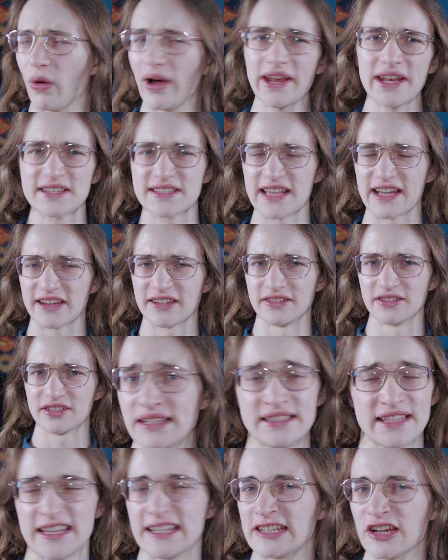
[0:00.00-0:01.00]
Wait a second,
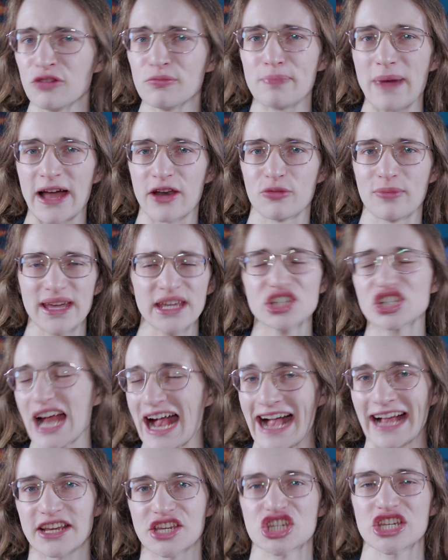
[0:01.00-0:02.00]
is Intel Battlemage
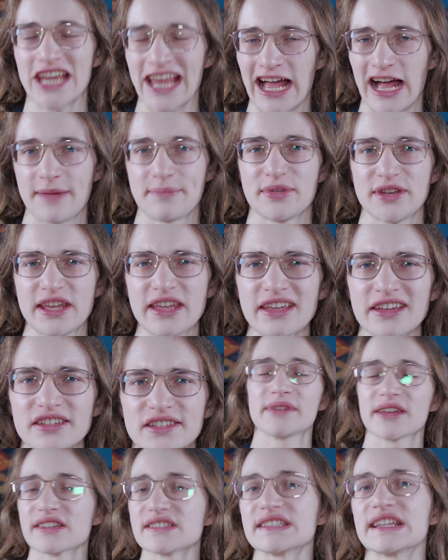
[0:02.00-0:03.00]
actually happening?
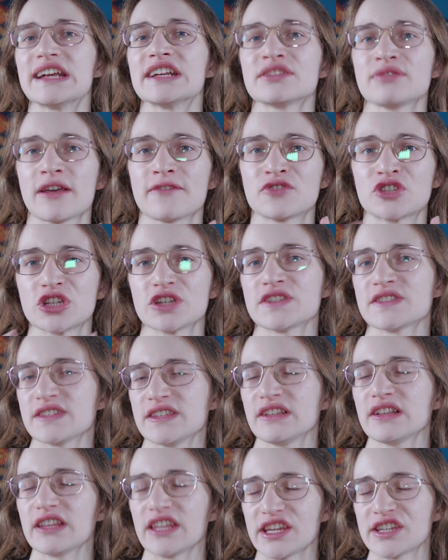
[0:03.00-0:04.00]
Because yes, we have just
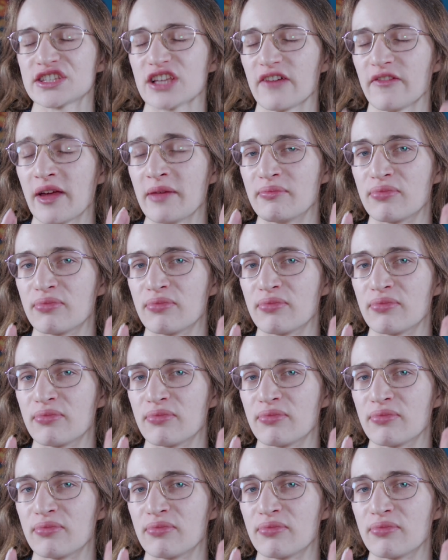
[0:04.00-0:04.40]
seen leaks of a